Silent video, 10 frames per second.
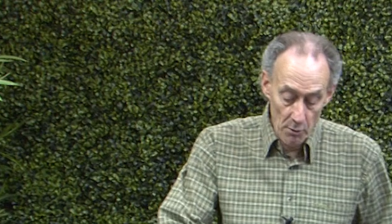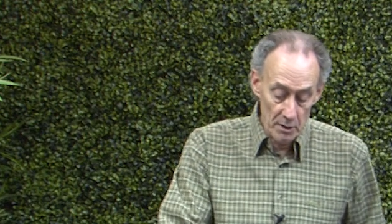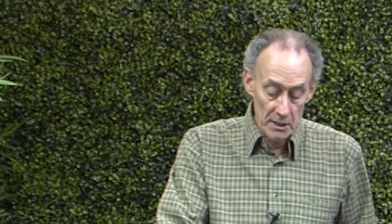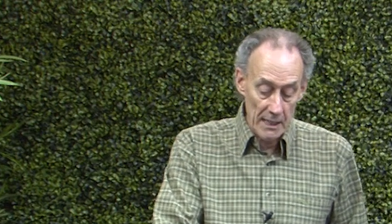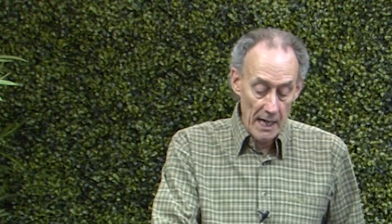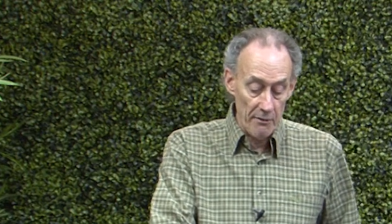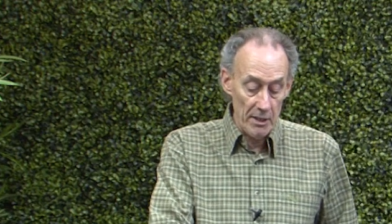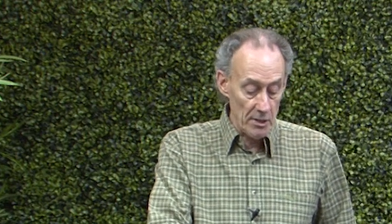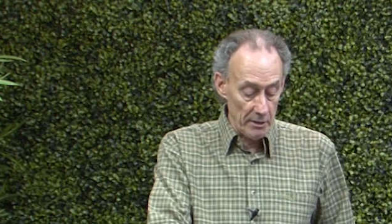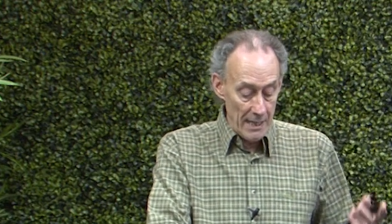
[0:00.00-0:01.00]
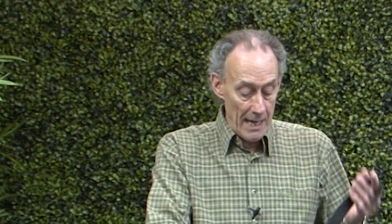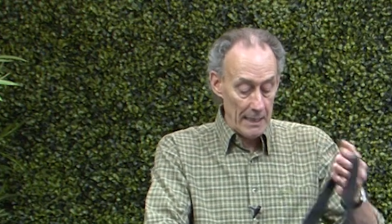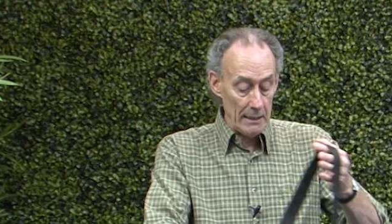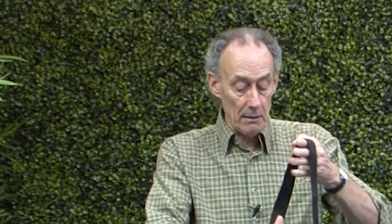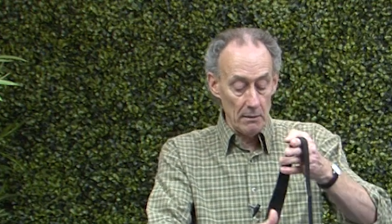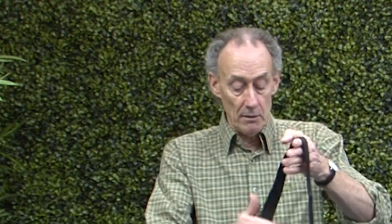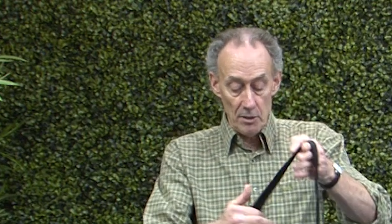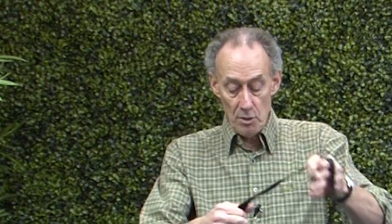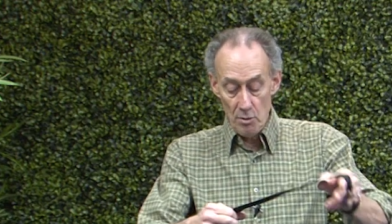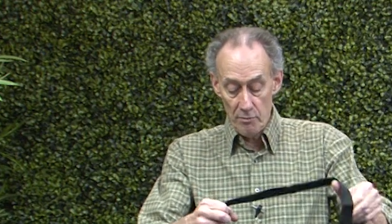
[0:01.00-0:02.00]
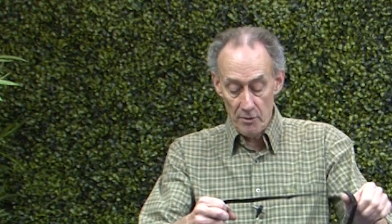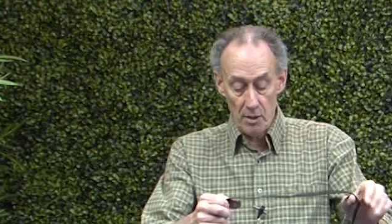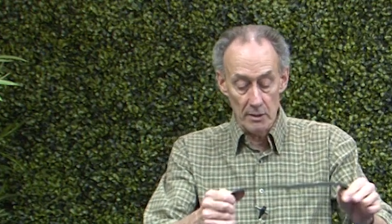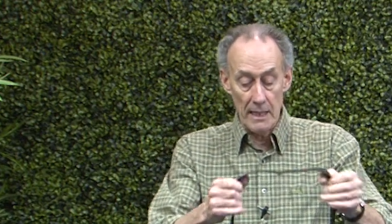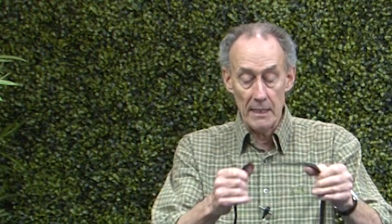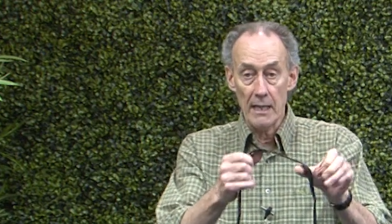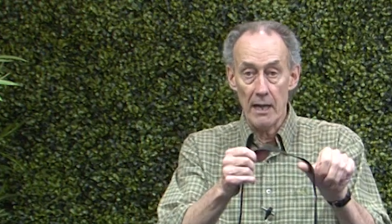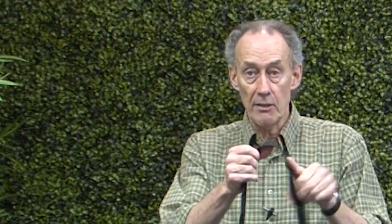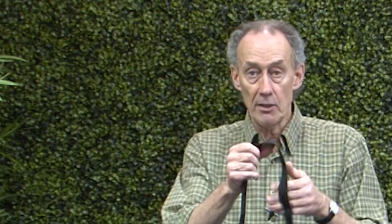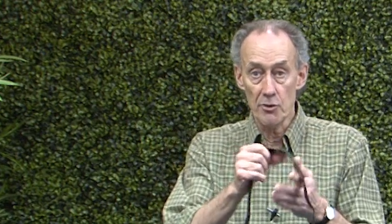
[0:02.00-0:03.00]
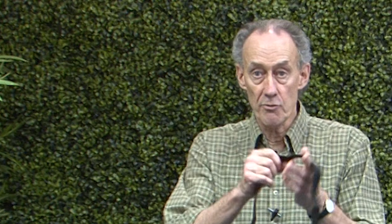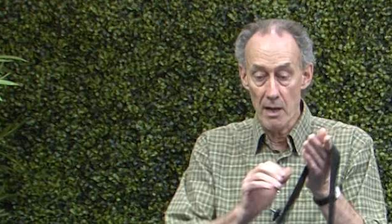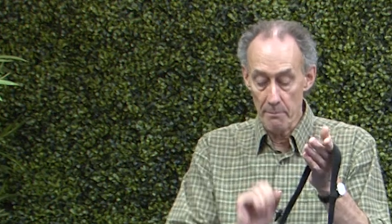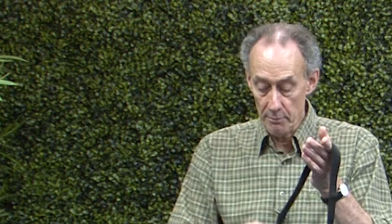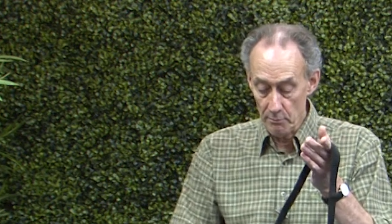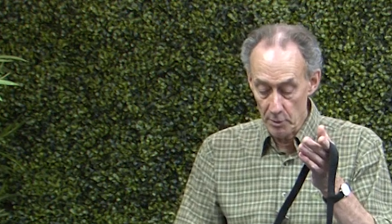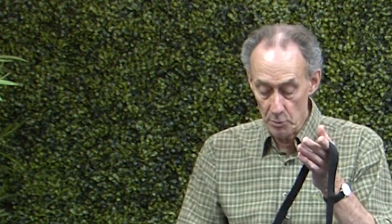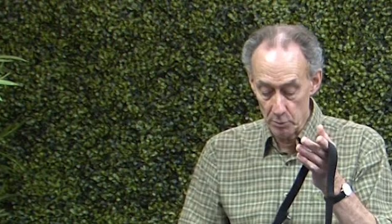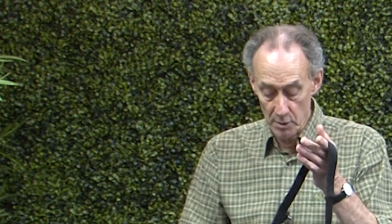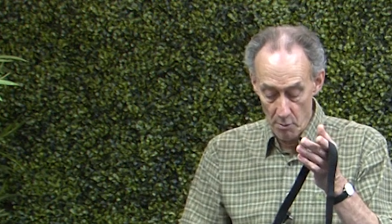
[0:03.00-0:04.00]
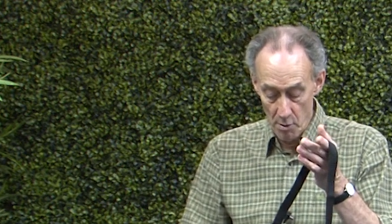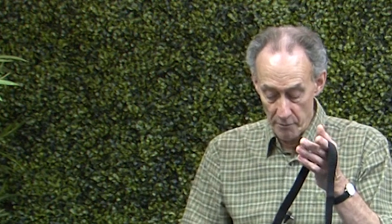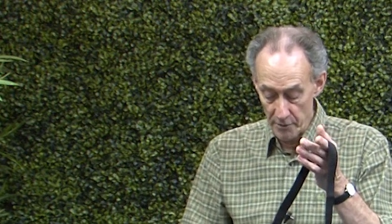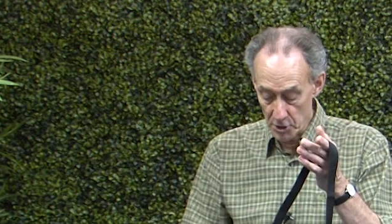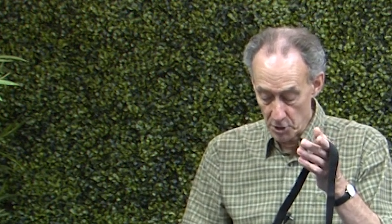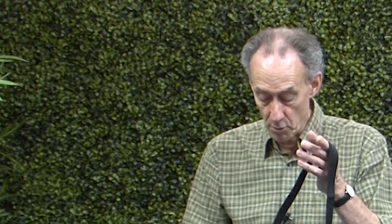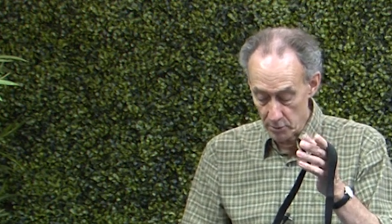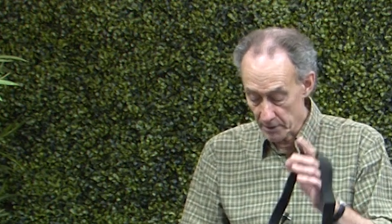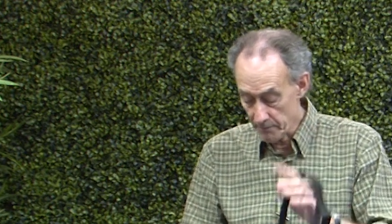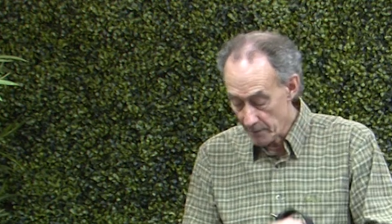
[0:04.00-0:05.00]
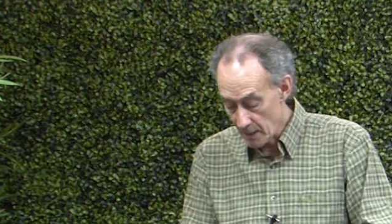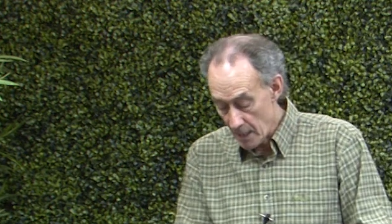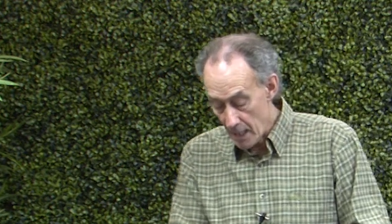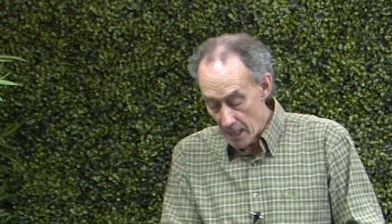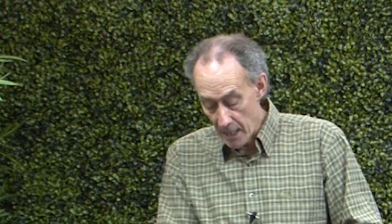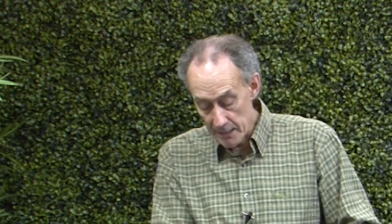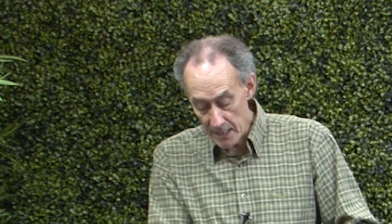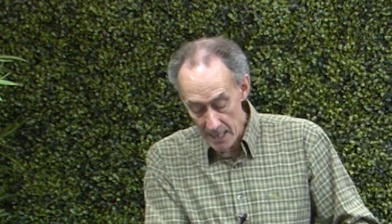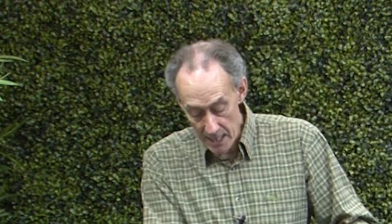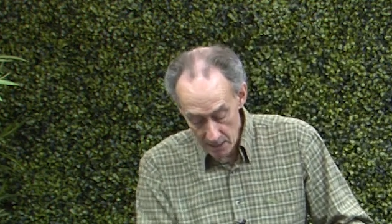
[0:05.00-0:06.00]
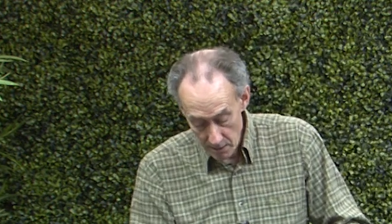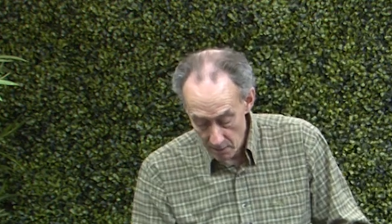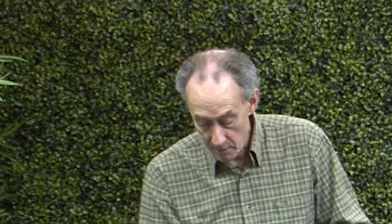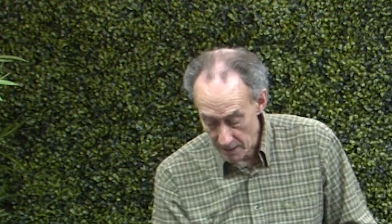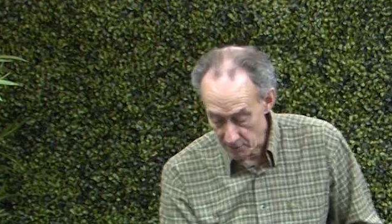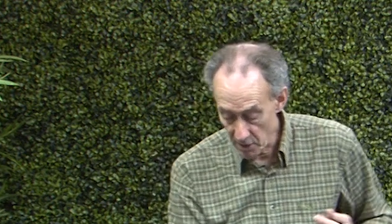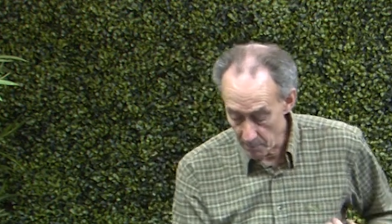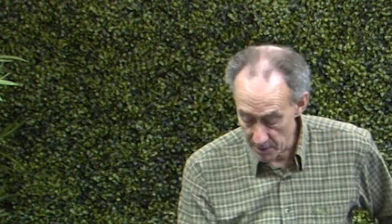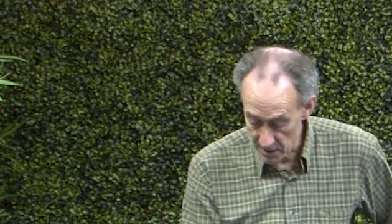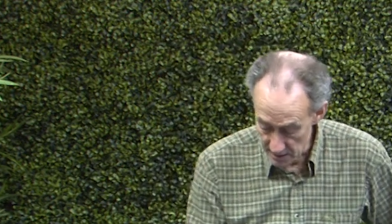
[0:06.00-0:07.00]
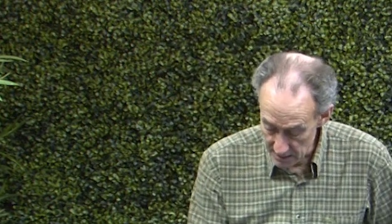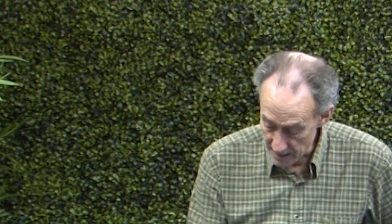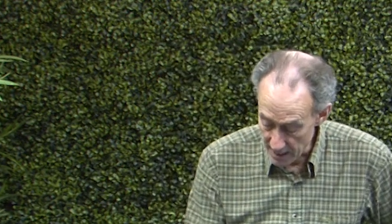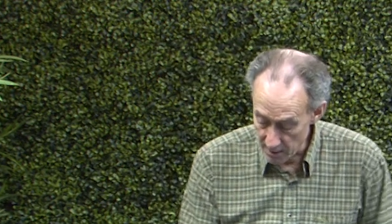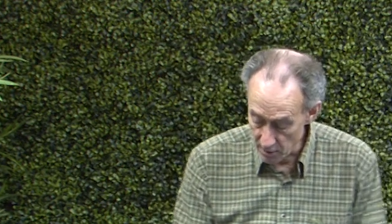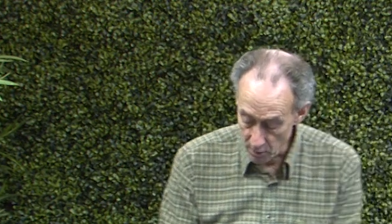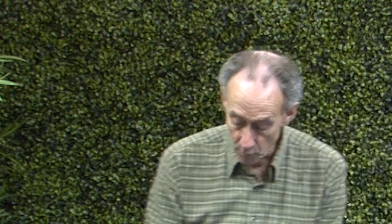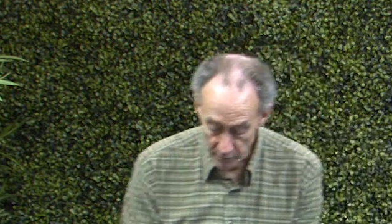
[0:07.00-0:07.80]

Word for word: you don't want to carry it on the handle, you've got a carrying strap, which will go over the shoulder. And then down to the business end,